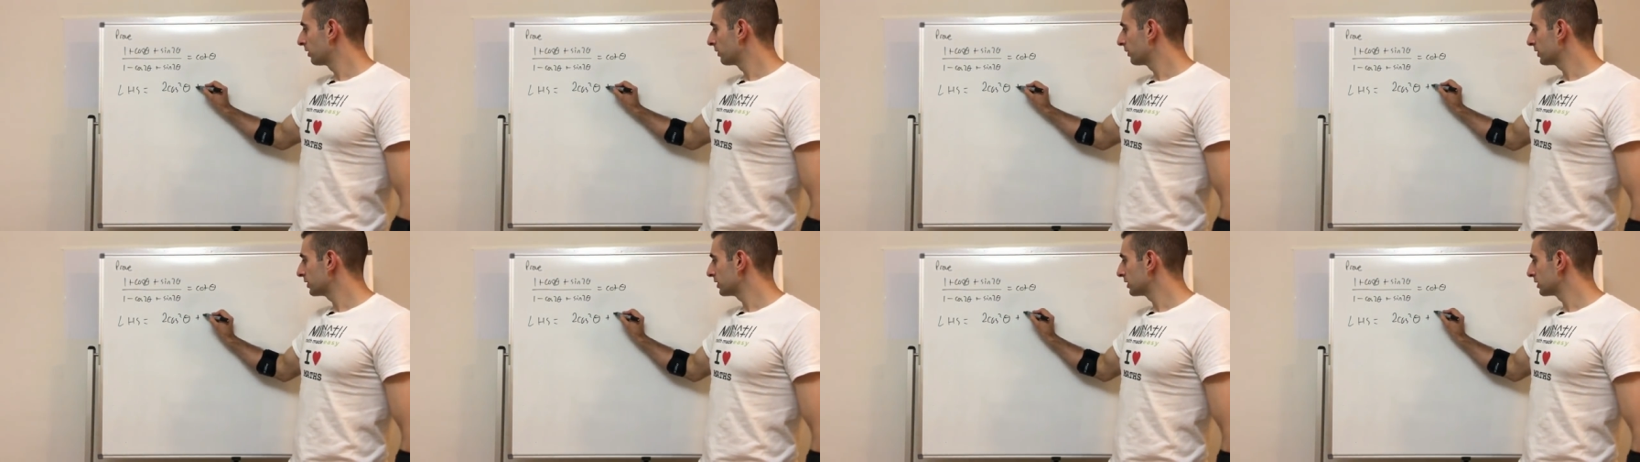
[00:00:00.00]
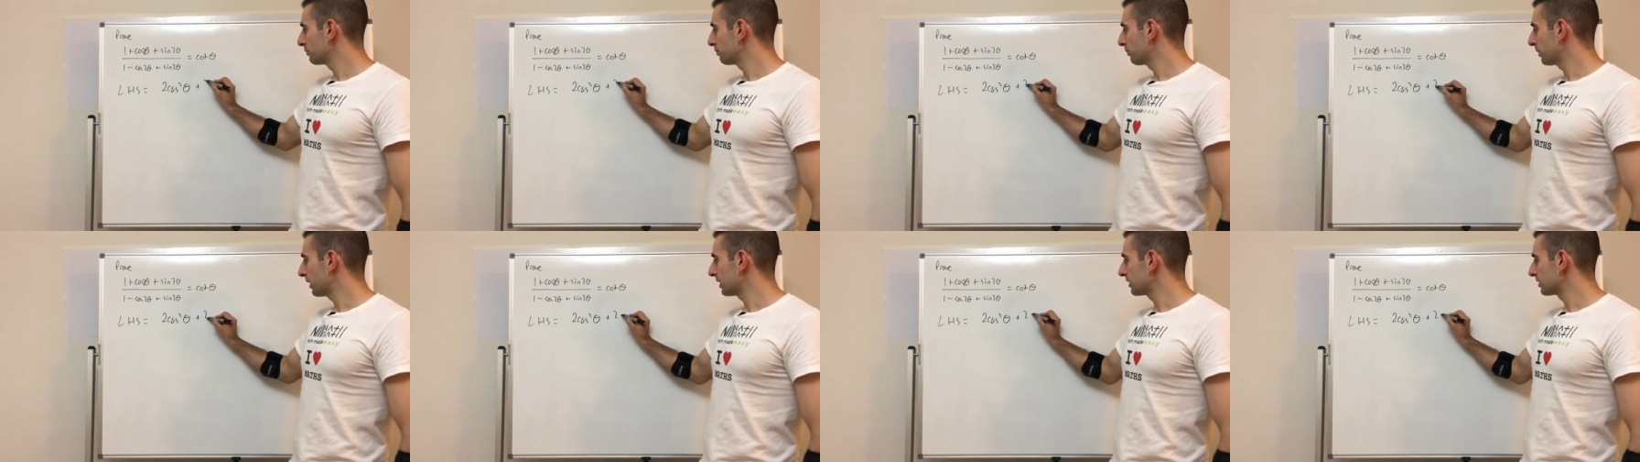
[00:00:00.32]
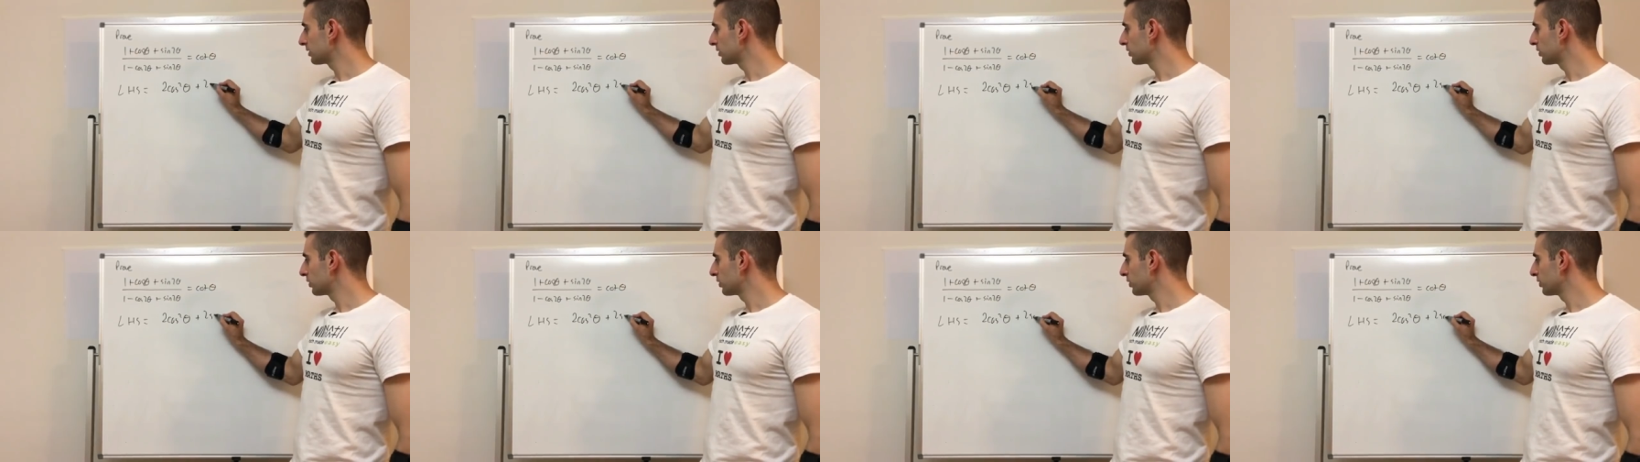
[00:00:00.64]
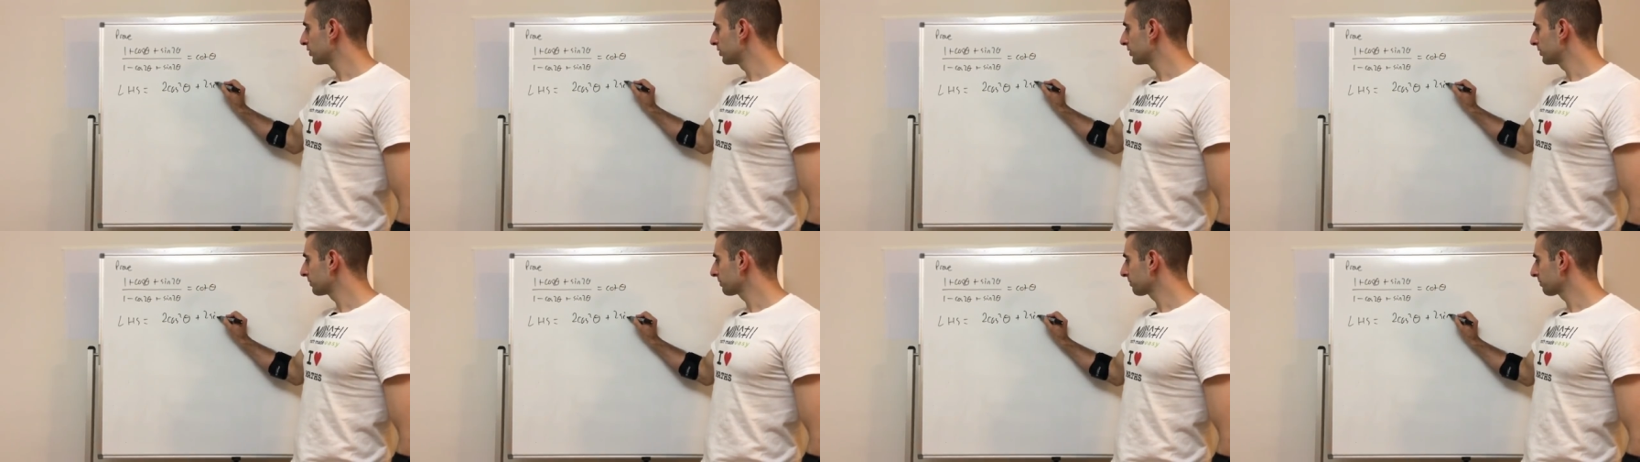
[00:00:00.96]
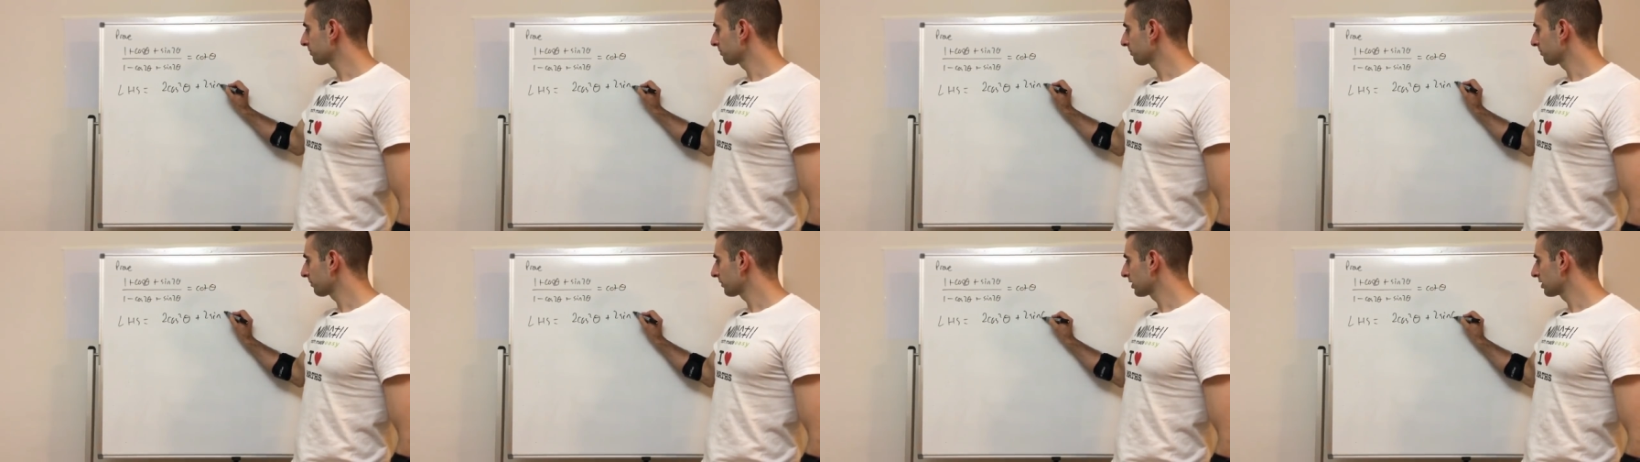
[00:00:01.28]
which is plus 2
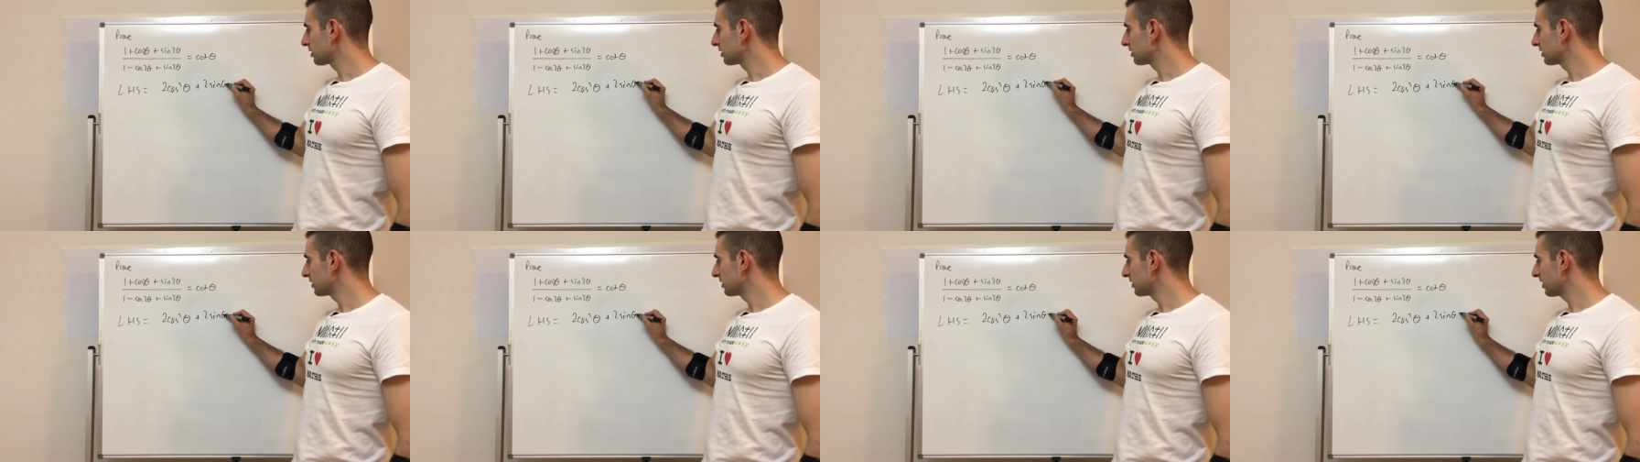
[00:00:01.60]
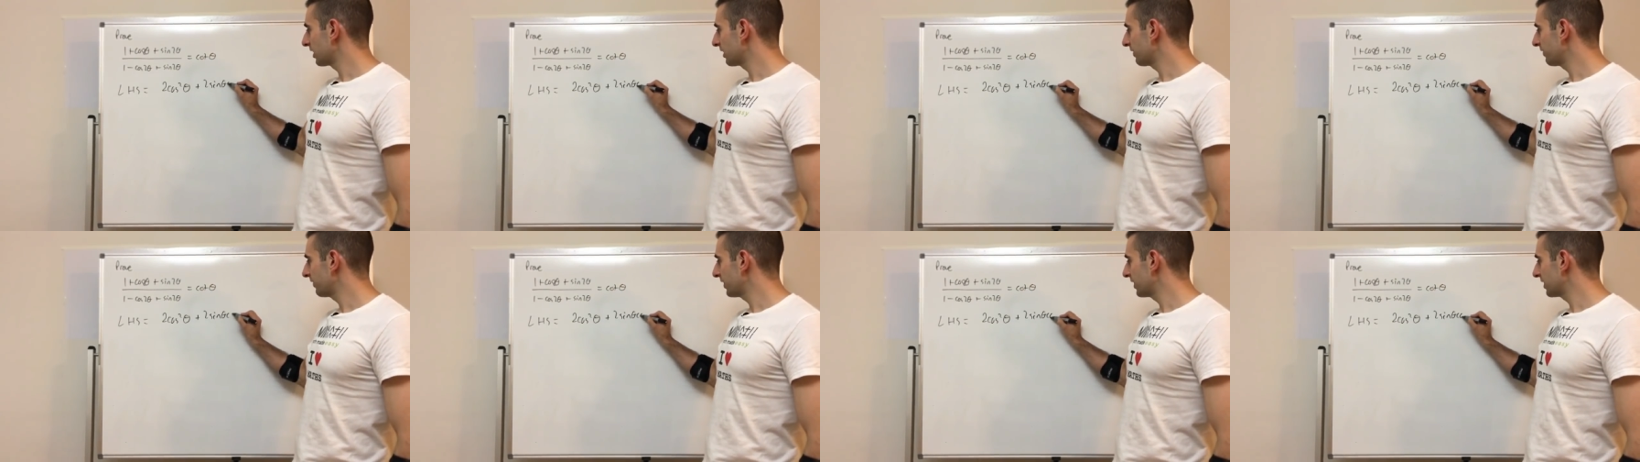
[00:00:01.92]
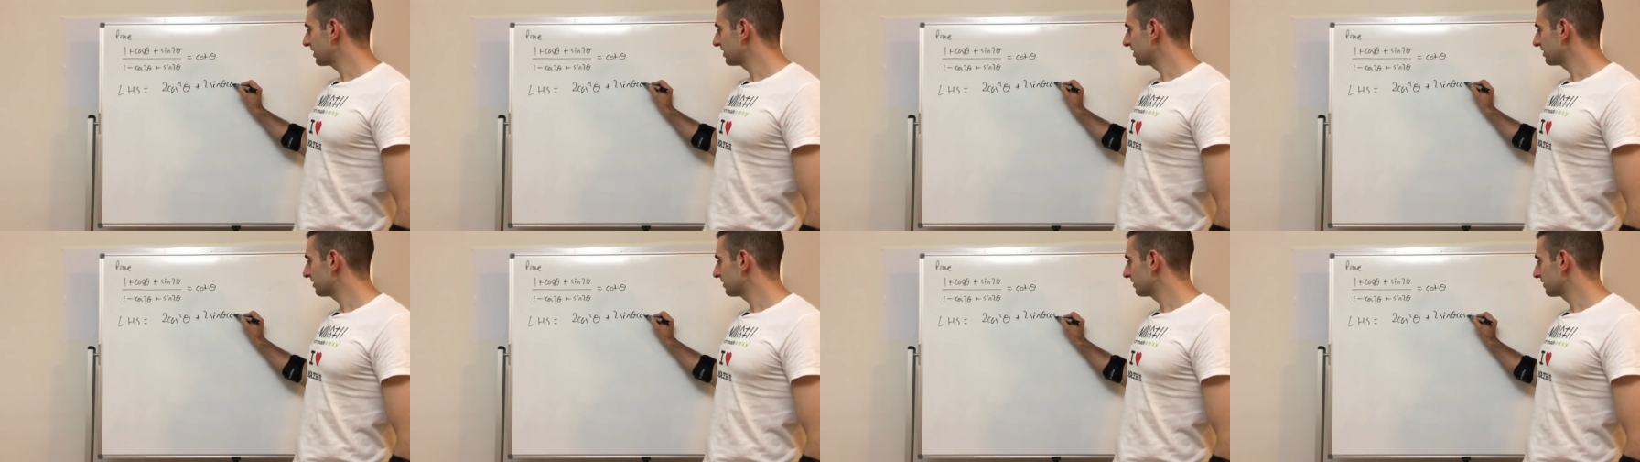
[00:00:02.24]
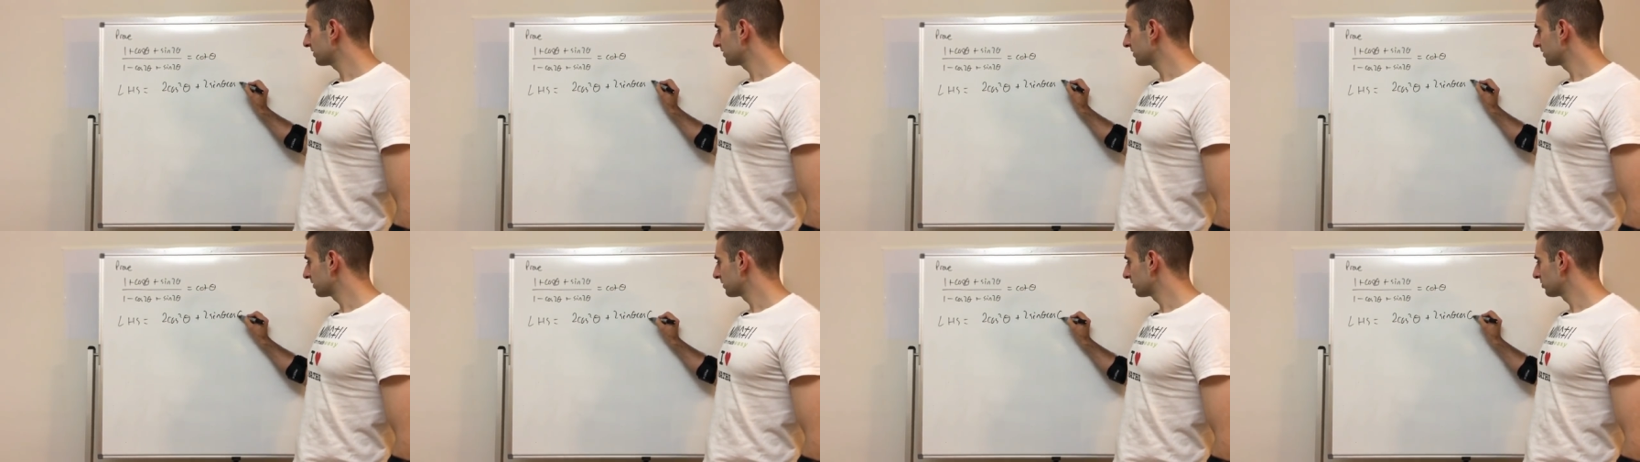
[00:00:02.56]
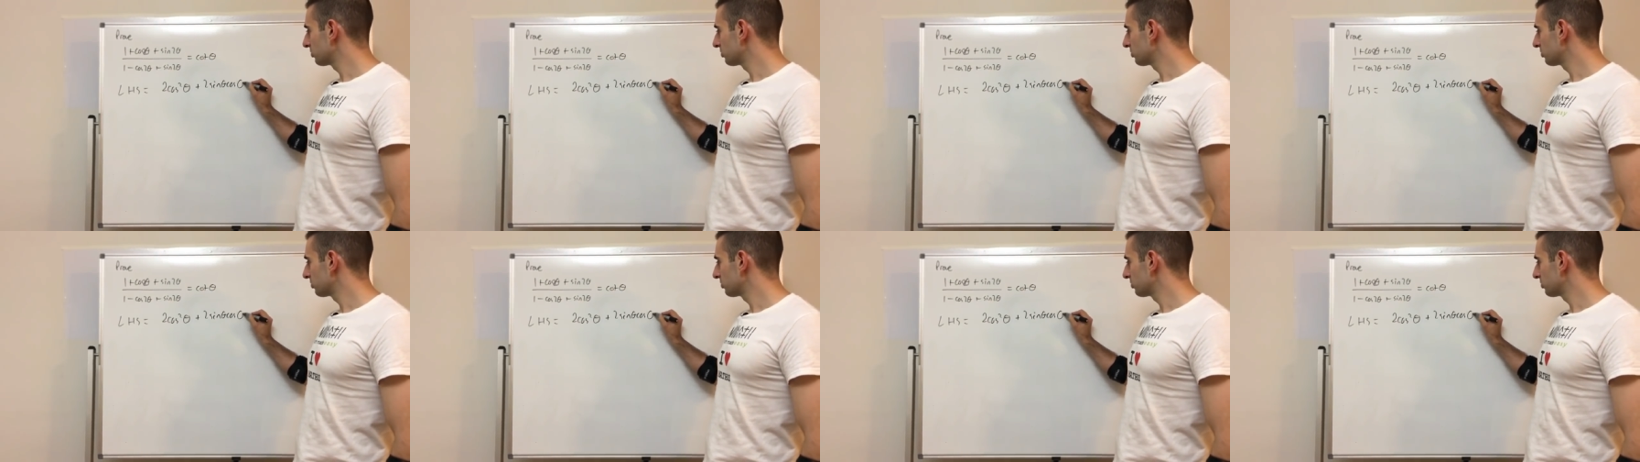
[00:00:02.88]
sine theta